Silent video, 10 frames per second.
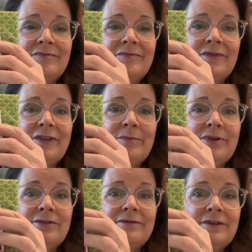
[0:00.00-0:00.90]
for the
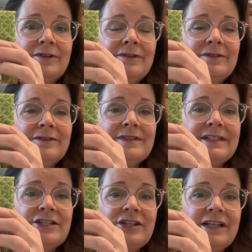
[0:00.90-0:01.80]
beautiful
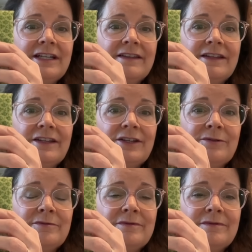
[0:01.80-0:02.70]
stitching and the
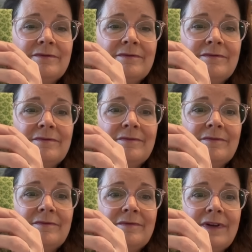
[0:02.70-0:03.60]
cute
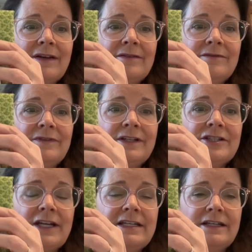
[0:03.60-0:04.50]

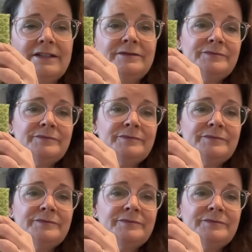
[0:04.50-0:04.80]
finish idea.